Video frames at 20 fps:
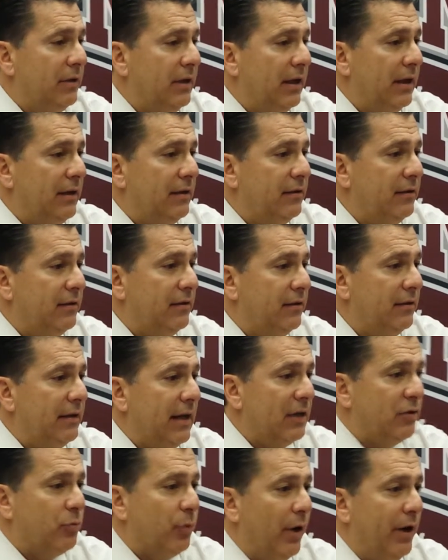And
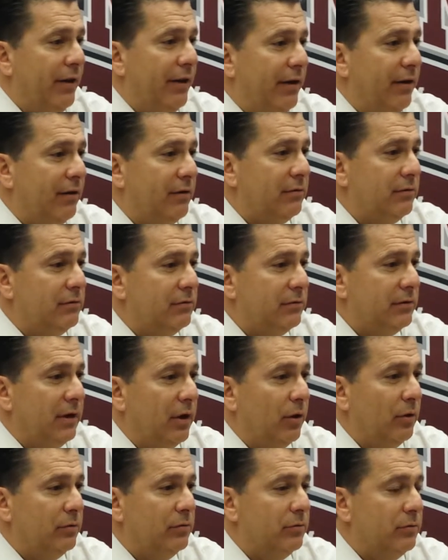that's why they're, you
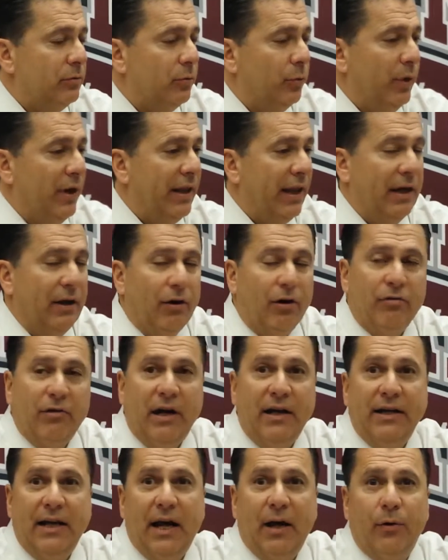know, where they are
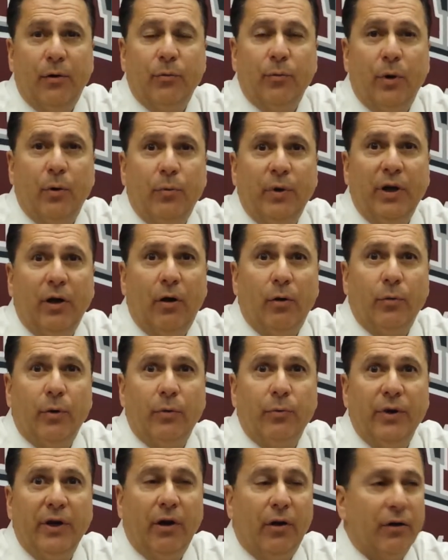right now and where we
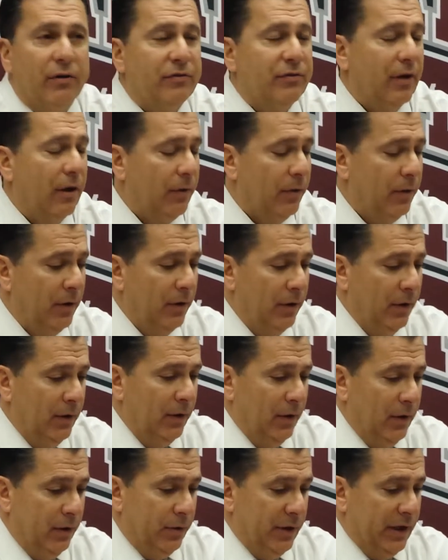are. So
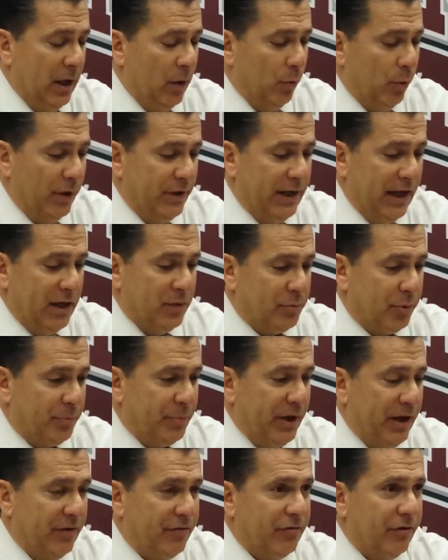we got one day to
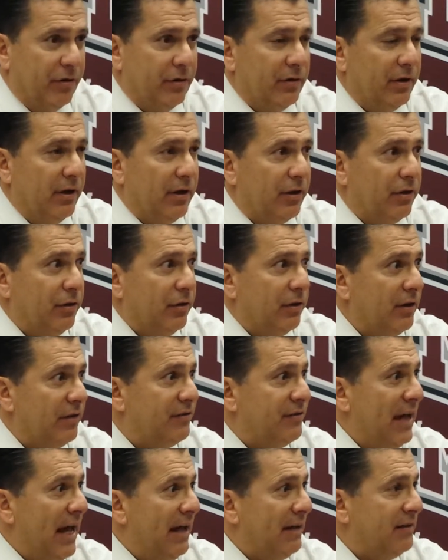prepare for a good
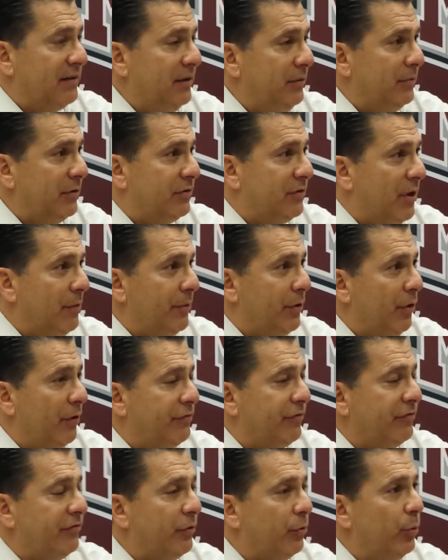LaSalle team that's coming
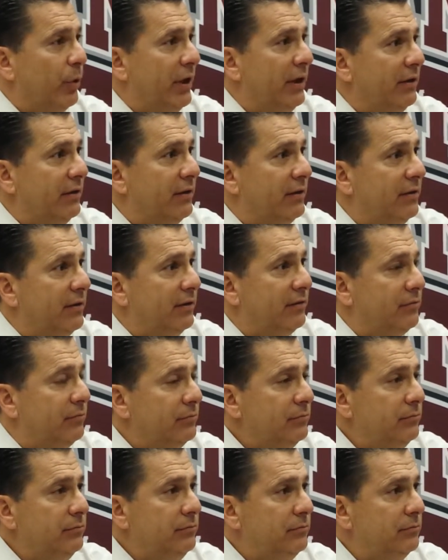off of a win. And,
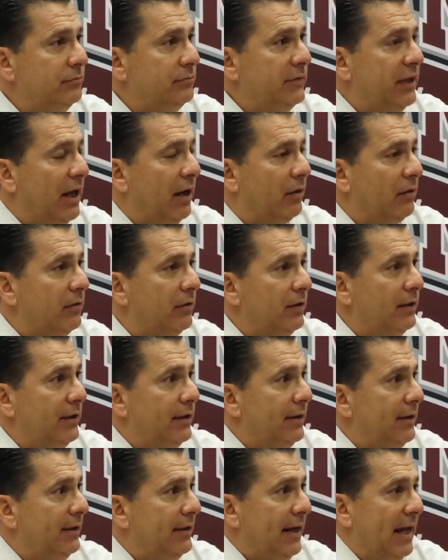you know,
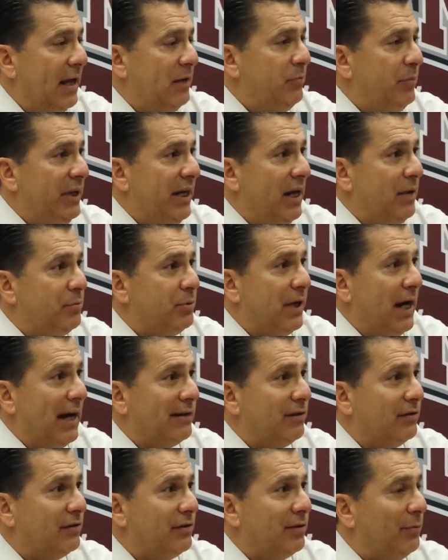NBA
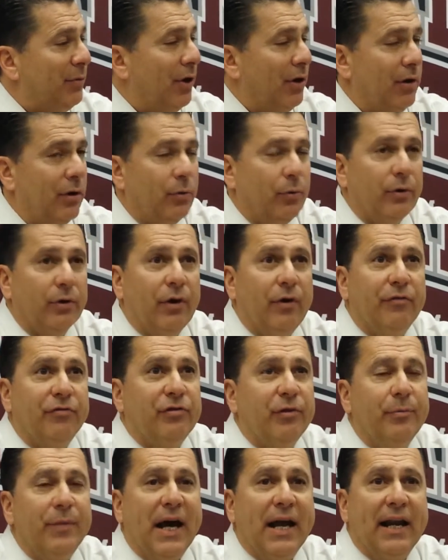practice tomorrow, we'll go
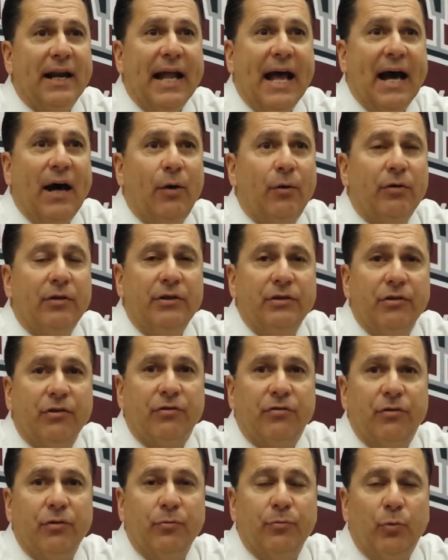for about an hour and
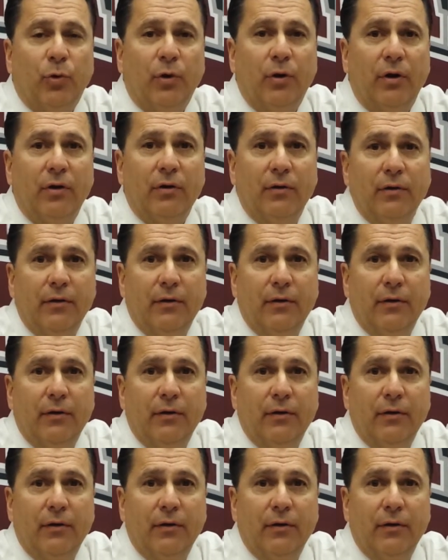just do more